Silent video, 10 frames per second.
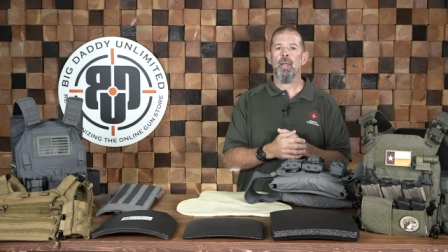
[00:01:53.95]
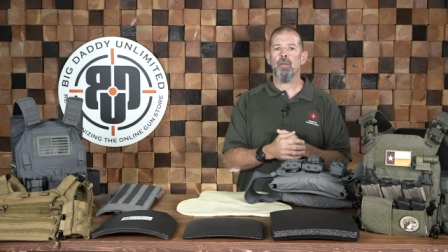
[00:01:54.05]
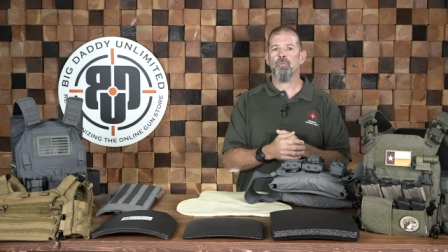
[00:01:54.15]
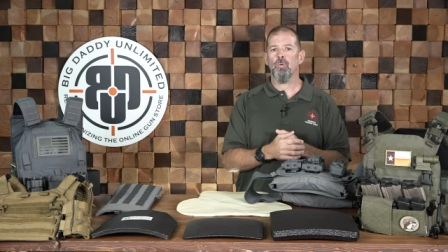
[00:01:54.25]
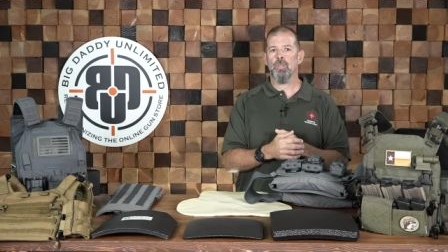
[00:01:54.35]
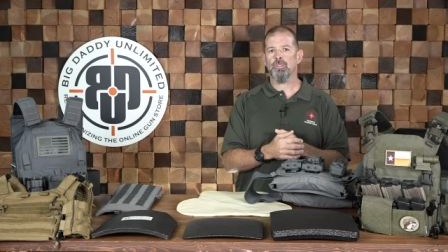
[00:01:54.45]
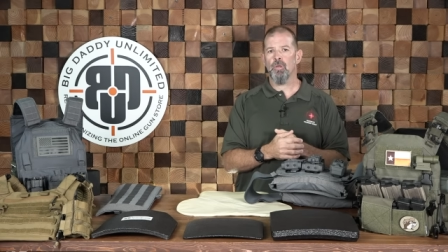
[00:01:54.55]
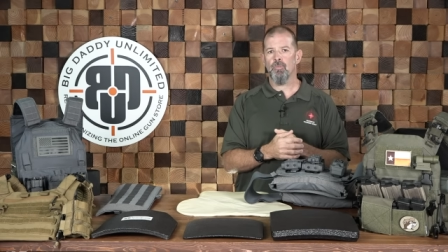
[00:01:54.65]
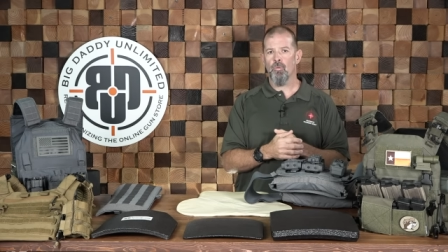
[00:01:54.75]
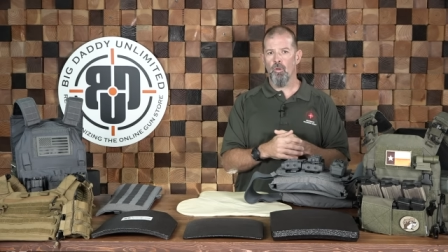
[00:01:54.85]
and so on and
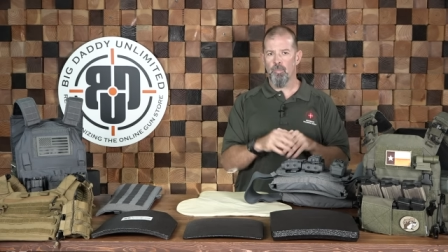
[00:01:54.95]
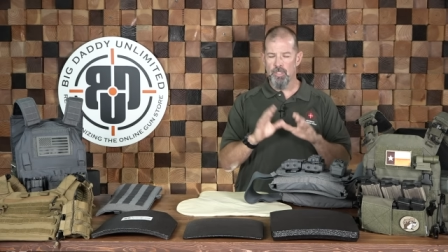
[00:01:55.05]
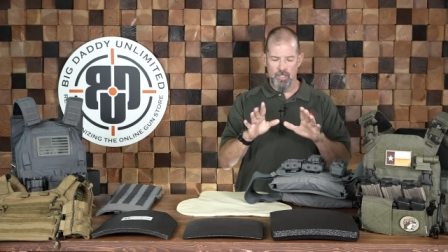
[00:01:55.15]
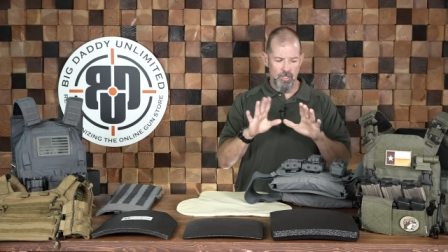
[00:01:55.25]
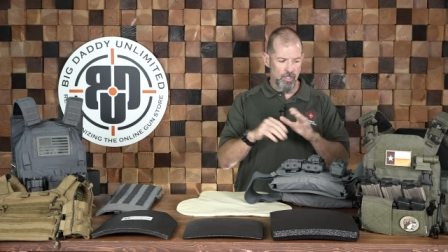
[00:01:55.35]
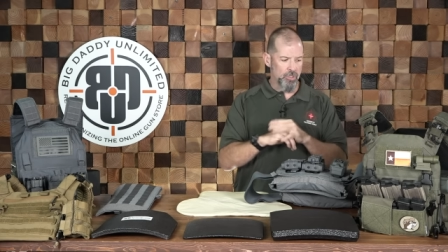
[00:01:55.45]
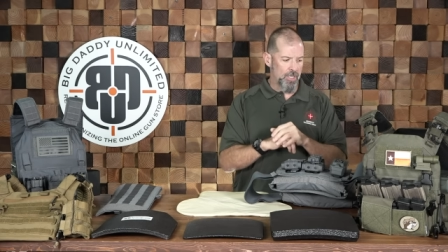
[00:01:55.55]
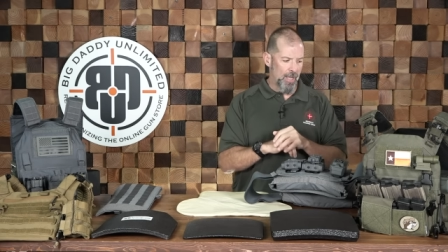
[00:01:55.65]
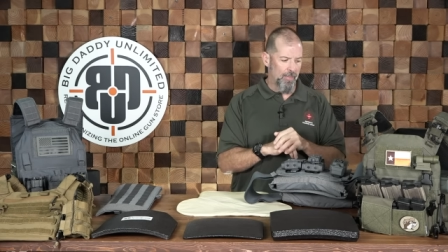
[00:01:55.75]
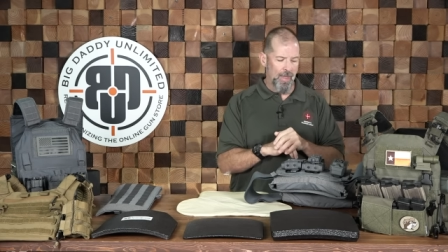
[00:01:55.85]
so forth. But just
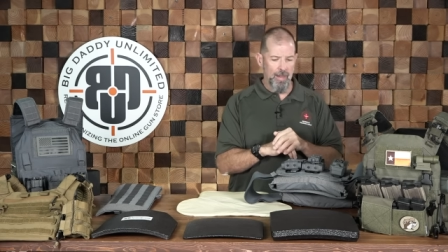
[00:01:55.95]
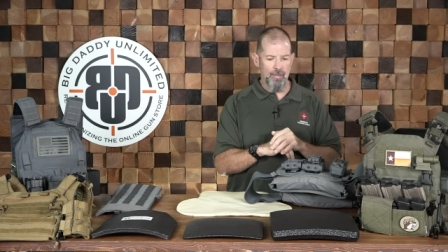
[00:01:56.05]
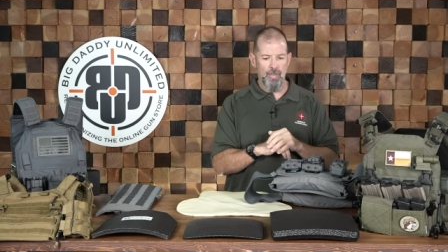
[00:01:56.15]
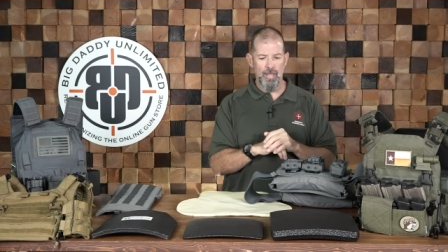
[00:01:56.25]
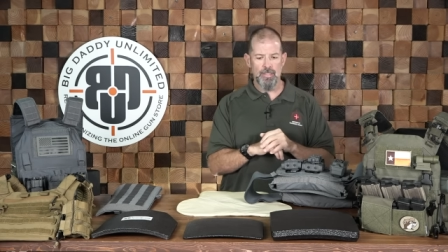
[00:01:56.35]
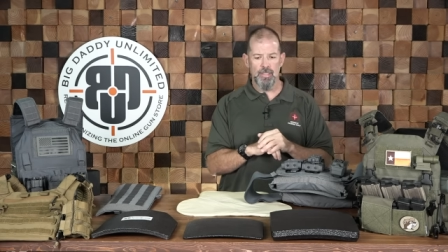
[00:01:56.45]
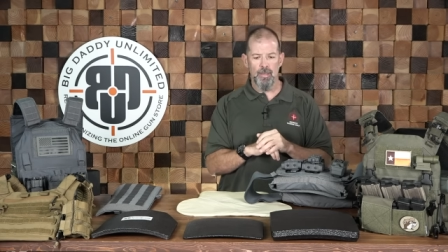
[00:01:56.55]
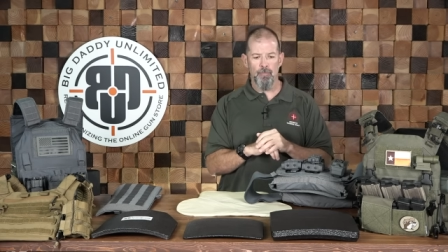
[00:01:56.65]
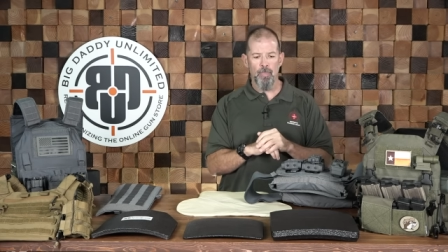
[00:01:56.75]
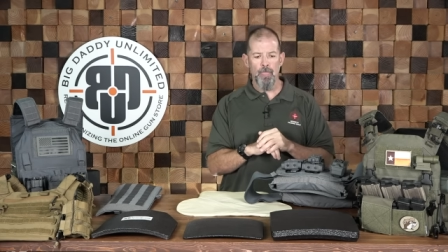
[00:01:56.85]
understand that, that
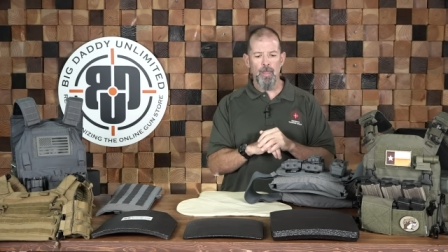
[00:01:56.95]
um,